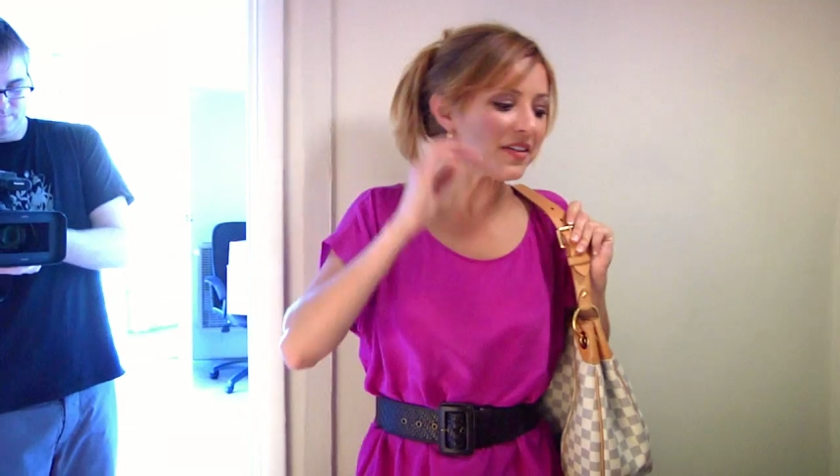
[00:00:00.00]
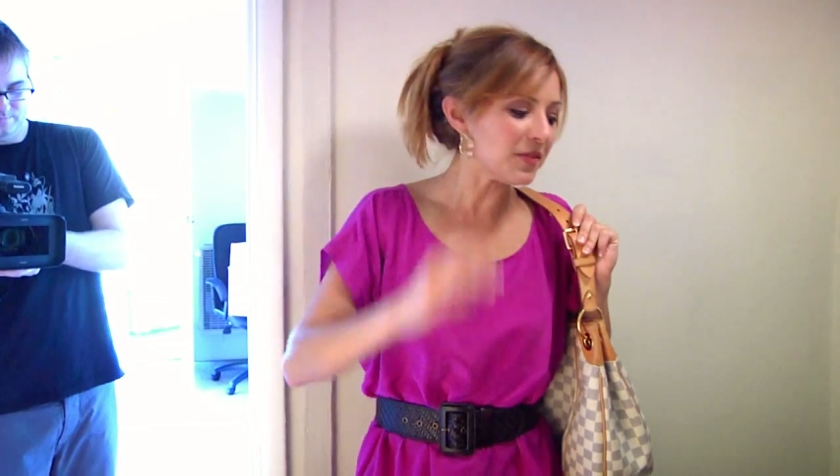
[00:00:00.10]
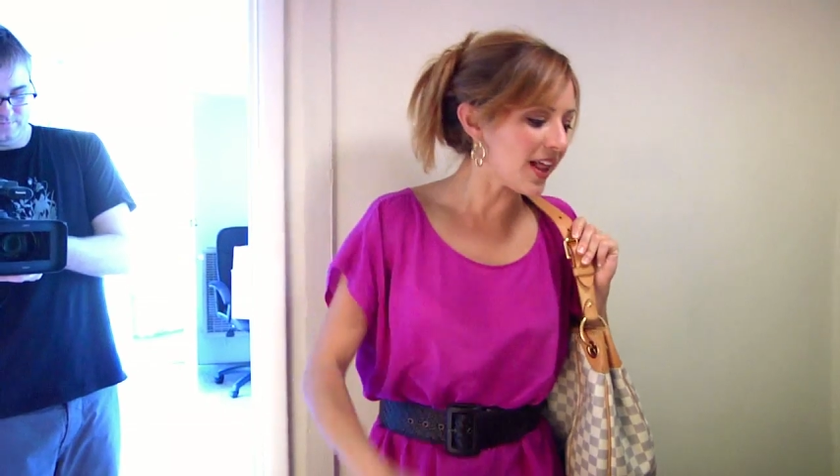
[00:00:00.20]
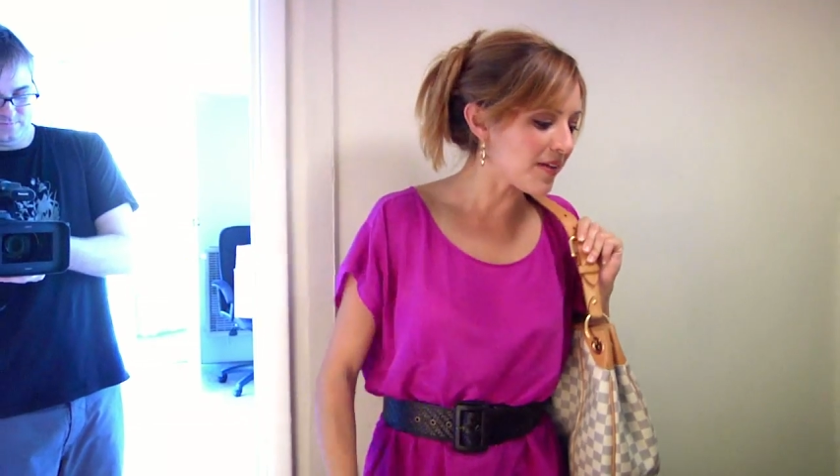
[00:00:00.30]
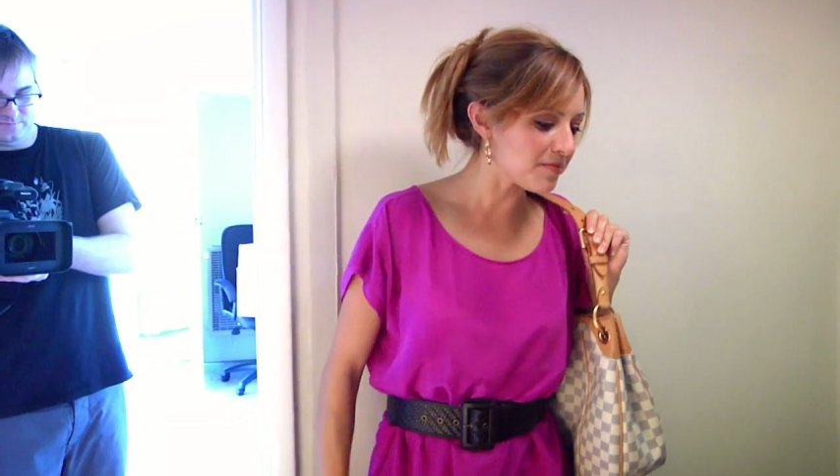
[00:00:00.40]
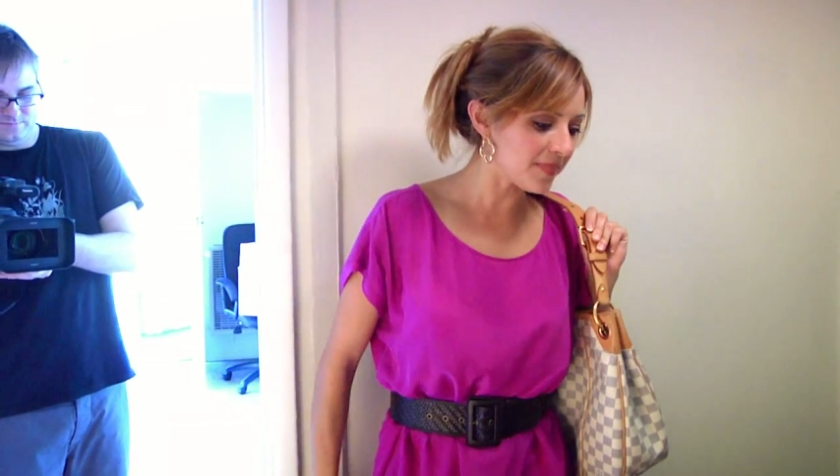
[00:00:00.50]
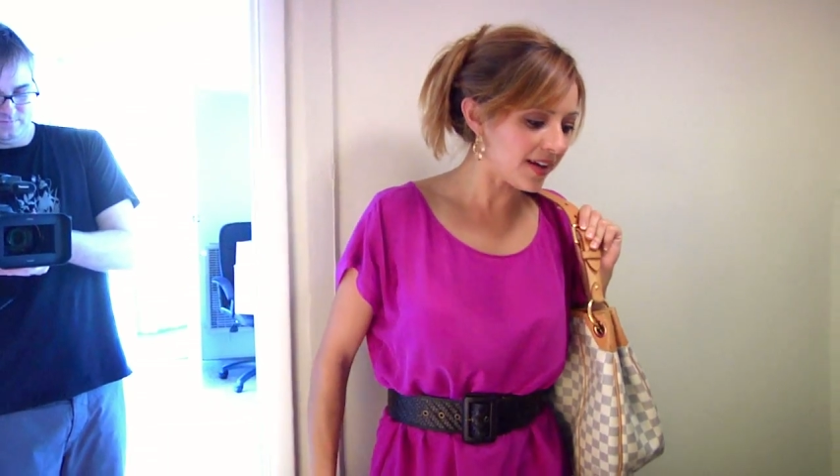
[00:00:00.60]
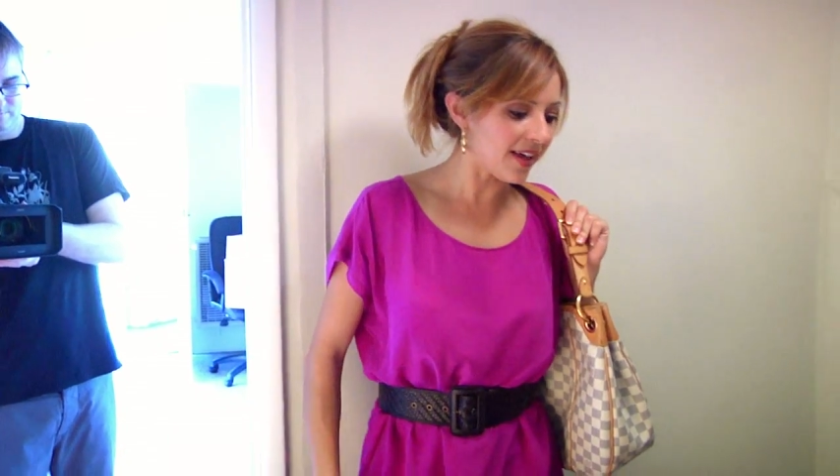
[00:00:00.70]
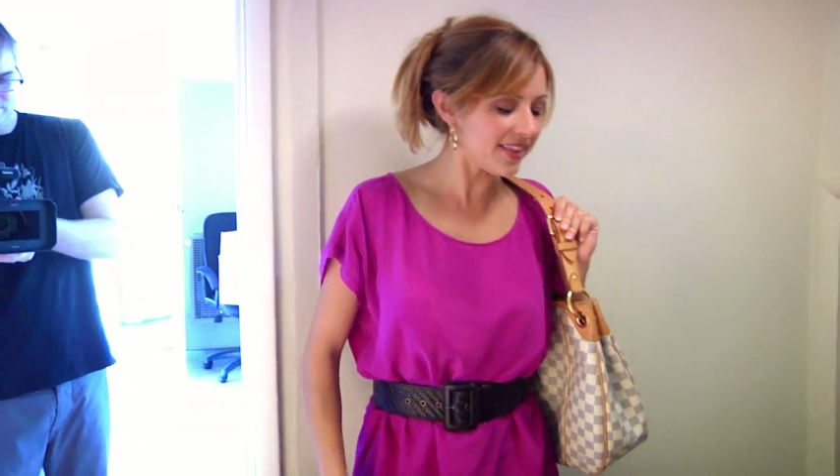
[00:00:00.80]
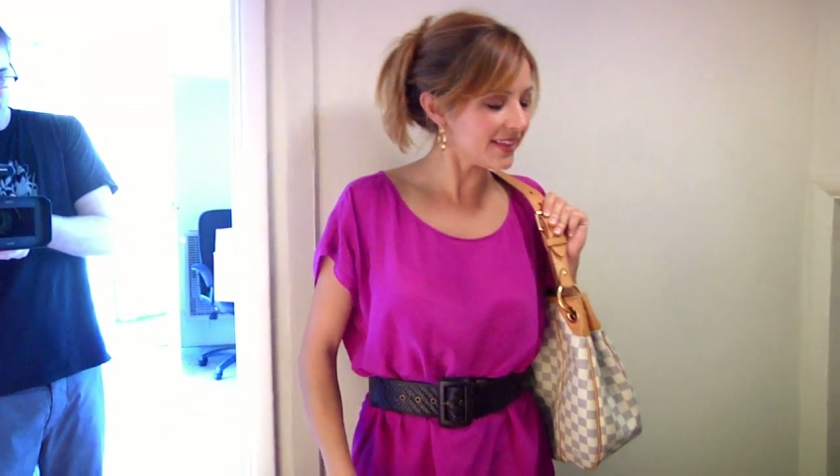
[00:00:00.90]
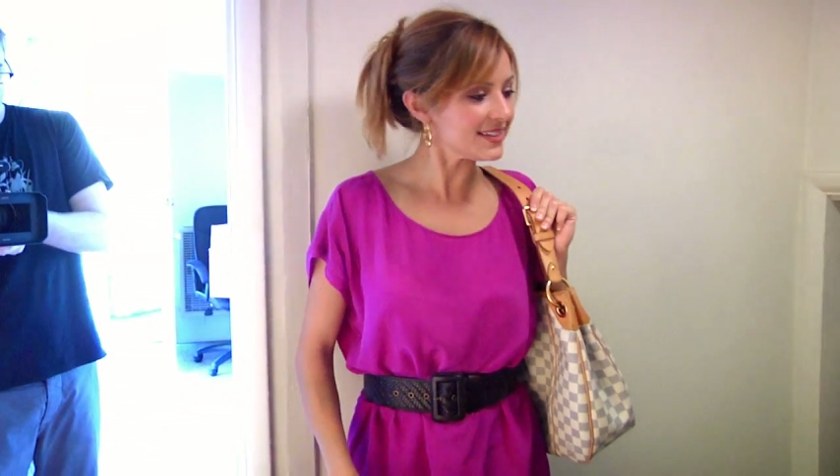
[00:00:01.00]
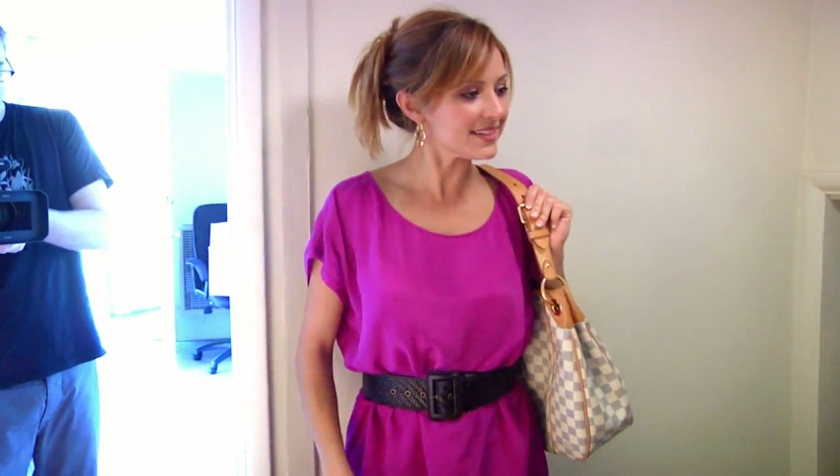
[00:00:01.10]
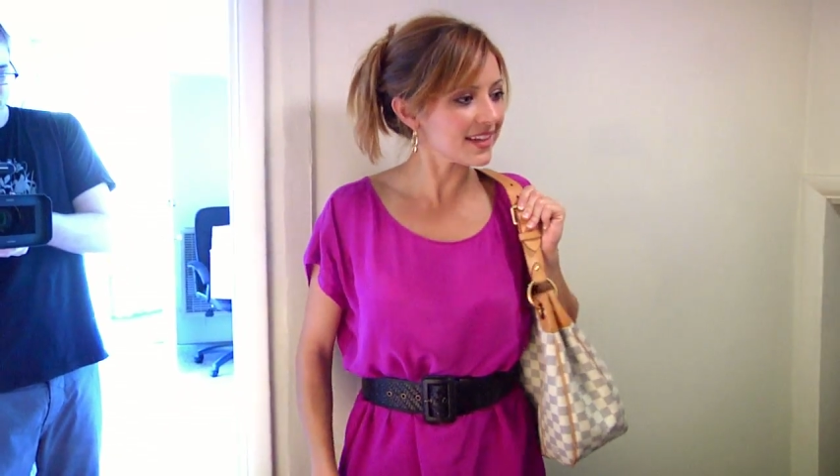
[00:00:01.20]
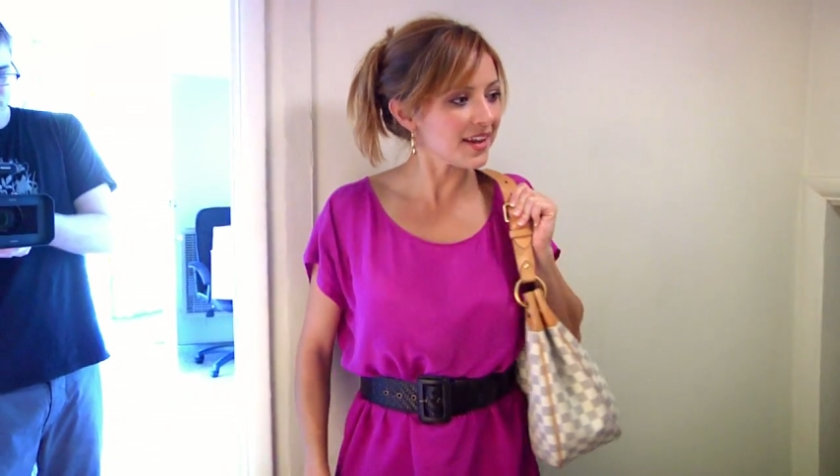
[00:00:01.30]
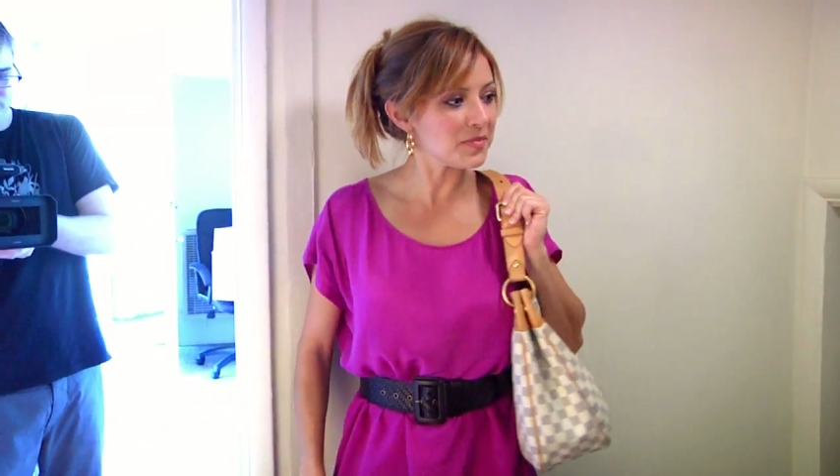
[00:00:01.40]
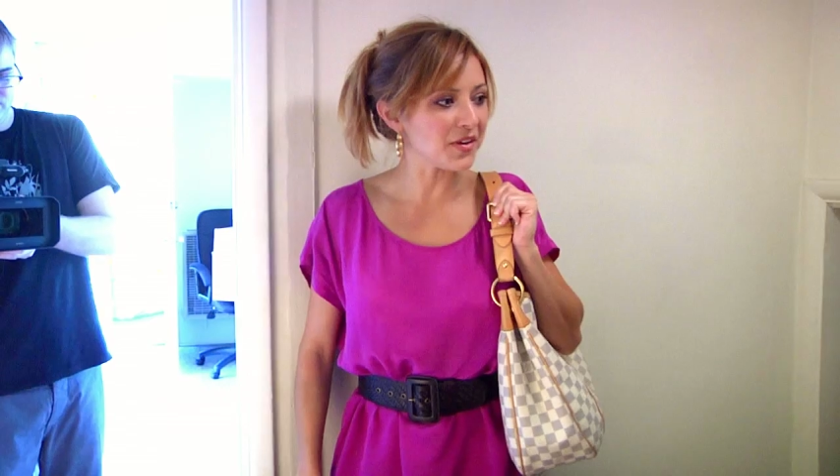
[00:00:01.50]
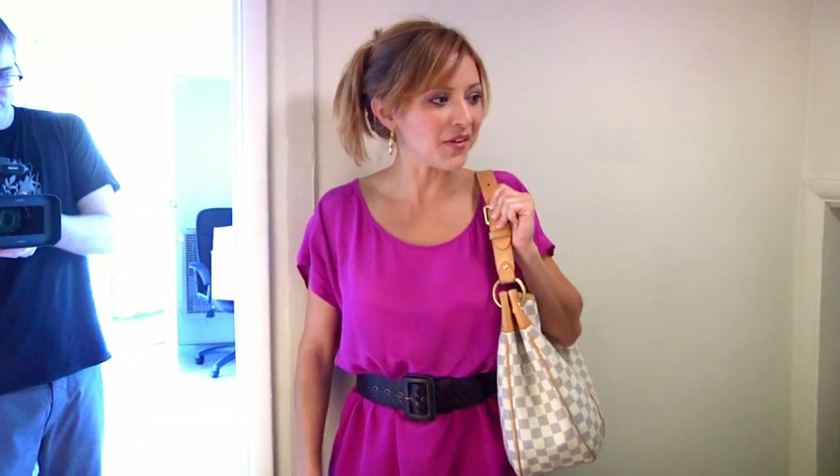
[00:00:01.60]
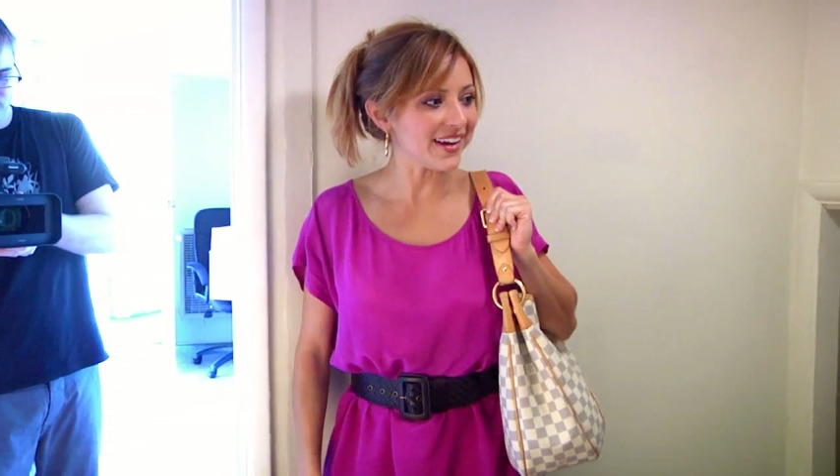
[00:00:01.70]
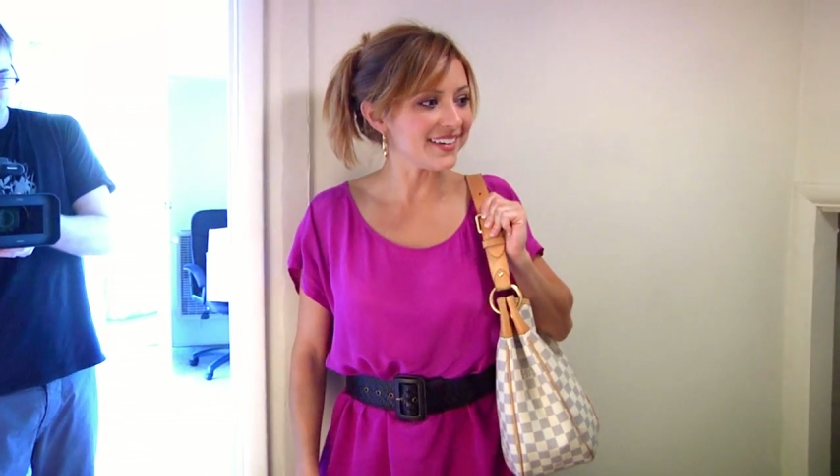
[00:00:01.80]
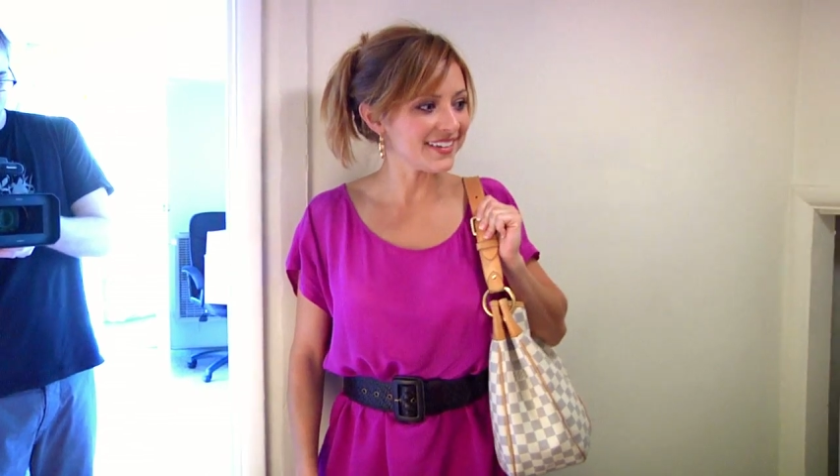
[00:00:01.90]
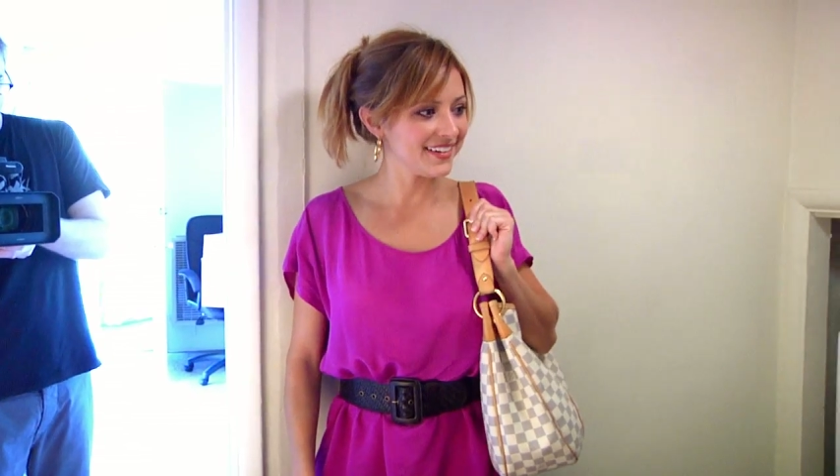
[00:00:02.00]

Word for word: Well, I'm, I think this is going to be great.